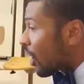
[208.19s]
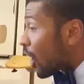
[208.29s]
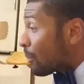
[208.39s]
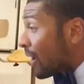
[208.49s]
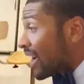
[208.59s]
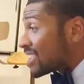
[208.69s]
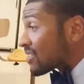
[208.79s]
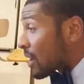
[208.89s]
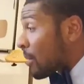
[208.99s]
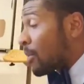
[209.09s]
Our bodies
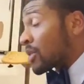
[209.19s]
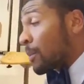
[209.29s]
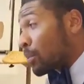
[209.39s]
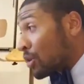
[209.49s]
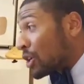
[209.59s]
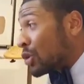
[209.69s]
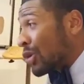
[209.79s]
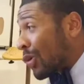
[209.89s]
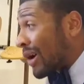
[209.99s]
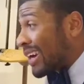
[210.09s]
have come up with a pretty
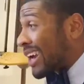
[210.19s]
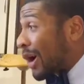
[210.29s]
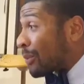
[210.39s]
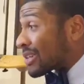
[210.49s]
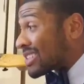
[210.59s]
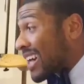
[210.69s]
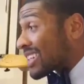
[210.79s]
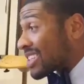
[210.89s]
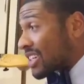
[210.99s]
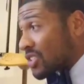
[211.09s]
cool way to help
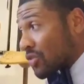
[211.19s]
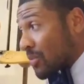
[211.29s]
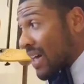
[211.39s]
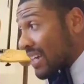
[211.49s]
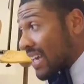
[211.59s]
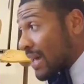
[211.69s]
protect us from that